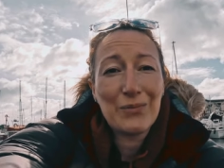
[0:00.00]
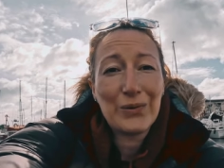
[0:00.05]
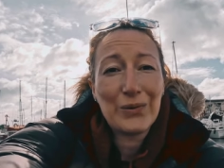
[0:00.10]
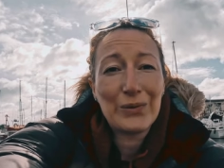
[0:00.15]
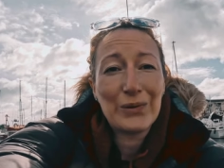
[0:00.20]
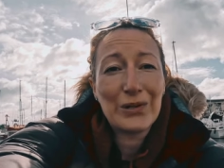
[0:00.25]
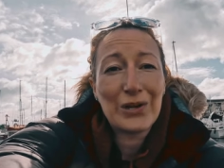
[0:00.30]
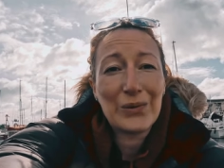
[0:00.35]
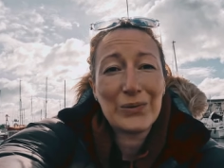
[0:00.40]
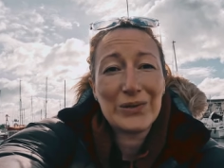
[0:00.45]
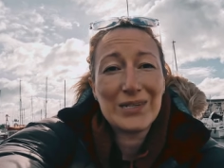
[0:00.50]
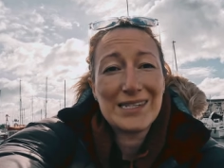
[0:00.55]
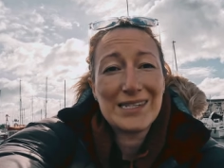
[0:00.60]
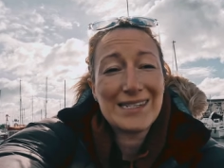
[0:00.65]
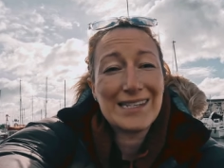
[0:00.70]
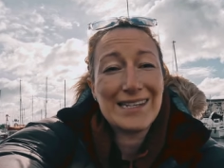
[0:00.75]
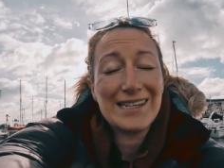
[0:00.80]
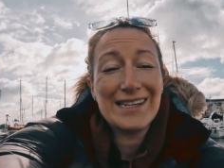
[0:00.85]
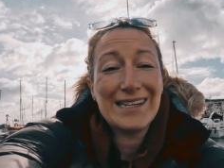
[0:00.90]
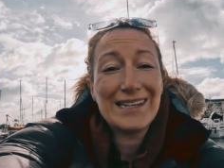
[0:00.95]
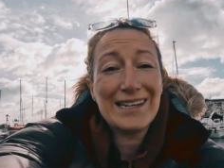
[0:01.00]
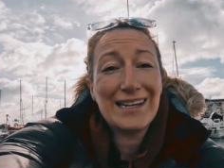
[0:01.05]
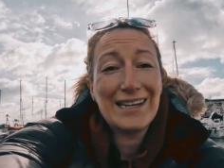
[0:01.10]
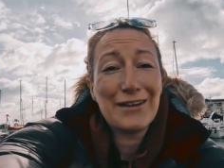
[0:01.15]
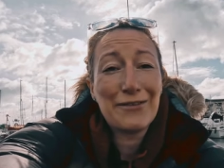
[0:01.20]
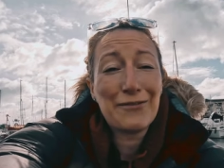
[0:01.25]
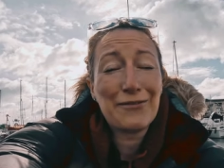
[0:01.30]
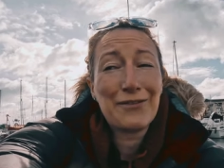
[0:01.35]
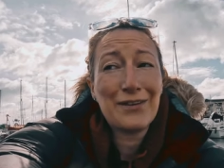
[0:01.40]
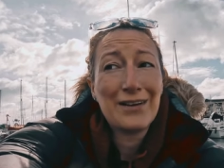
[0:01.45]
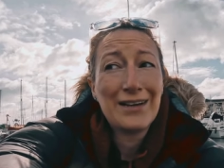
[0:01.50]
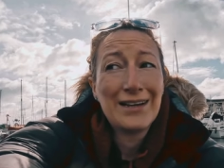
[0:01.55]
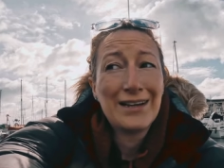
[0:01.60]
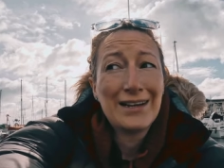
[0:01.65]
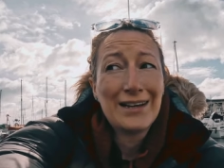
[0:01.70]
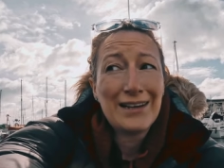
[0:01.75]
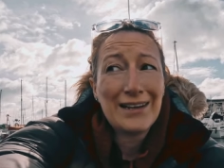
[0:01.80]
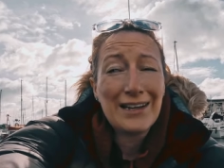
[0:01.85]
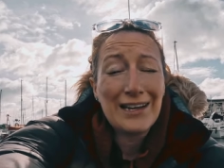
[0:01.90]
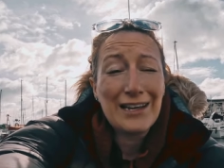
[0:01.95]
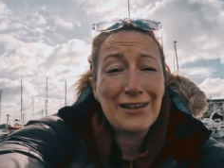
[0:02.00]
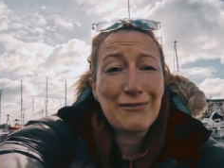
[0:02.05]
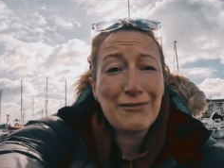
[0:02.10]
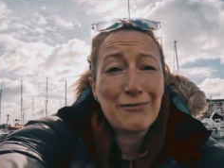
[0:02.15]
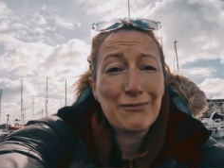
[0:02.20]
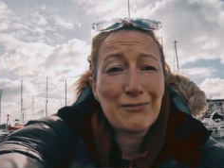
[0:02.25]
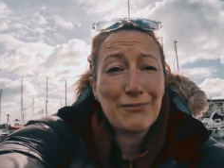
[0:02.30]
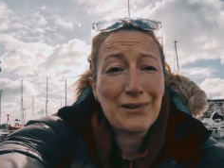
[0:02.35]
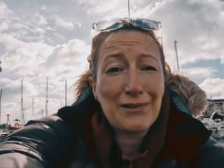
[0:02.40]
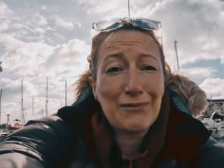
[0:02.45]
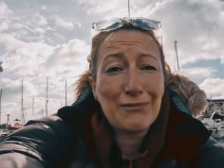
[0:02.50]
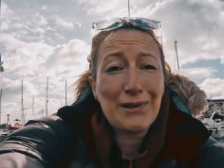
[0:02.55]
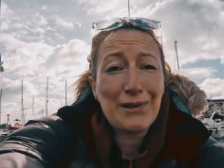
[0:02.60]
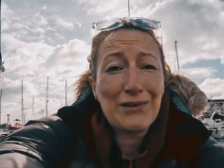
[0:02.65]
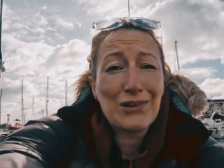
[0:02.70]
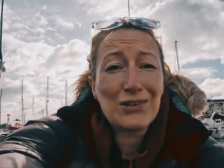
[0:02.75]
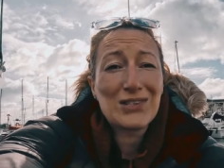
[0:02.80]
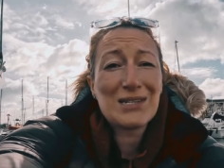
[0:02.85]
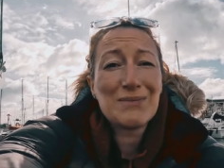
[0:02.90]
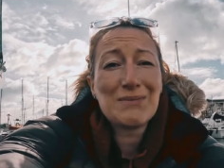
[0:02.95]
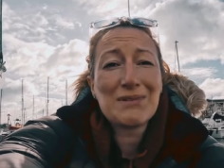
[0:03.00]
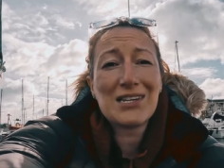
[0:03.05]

we'll go and see if if if we got some